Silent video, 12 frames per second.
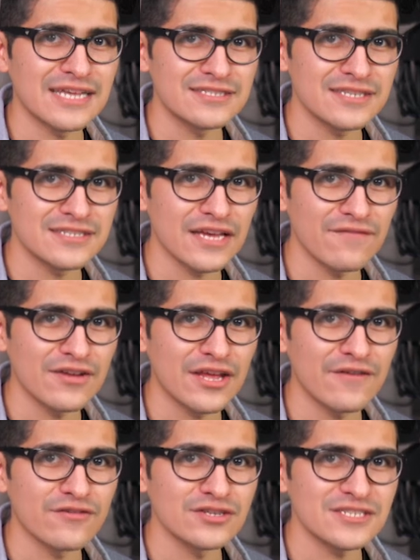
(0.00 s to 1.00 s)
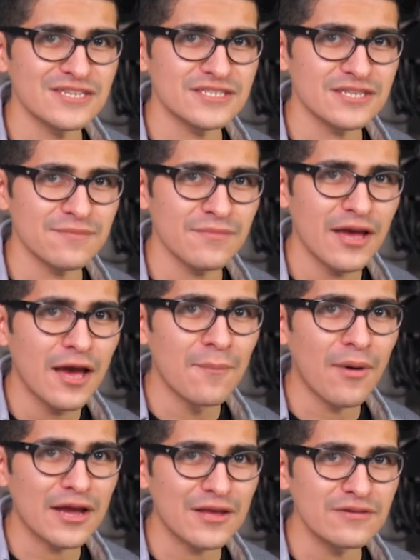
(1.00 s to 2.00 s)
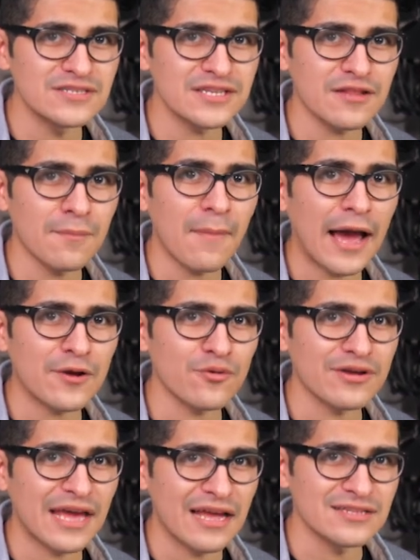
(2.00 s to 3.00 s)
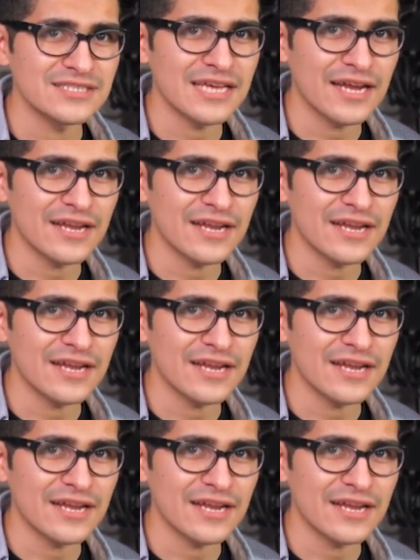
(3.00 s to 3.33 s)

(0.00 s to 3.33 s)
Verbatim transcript: the sensitivity of your system by using the micro gain